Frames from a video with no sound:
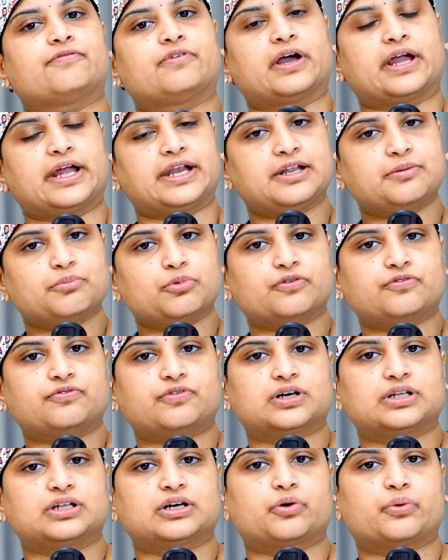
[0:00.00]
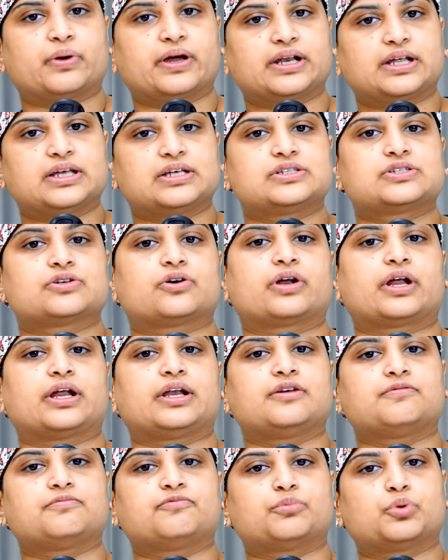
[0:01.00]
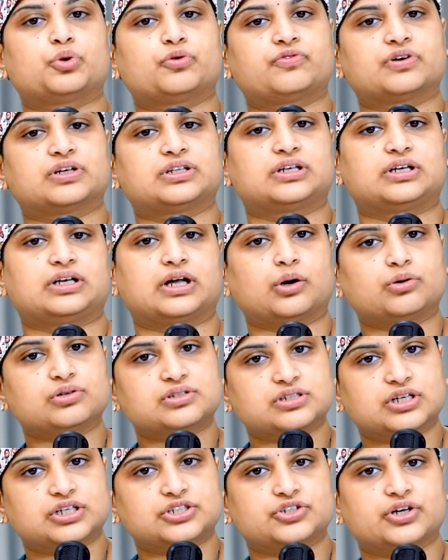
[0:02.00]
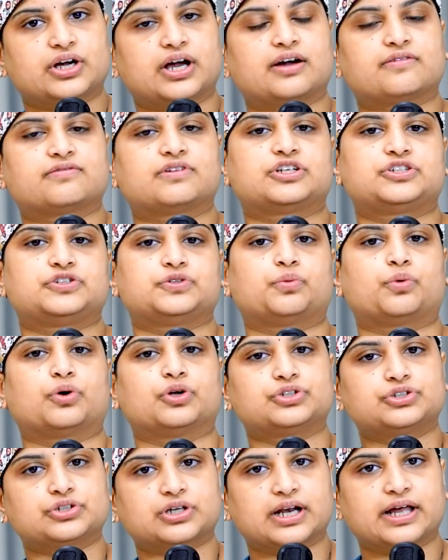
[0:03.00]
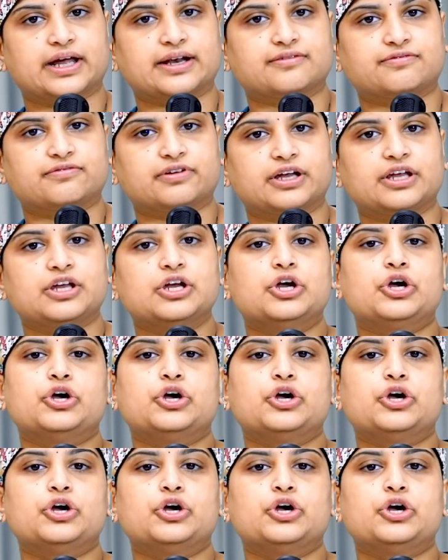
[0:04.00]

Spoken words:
For any more further queries or any more further doubts that you have that you want to clarify,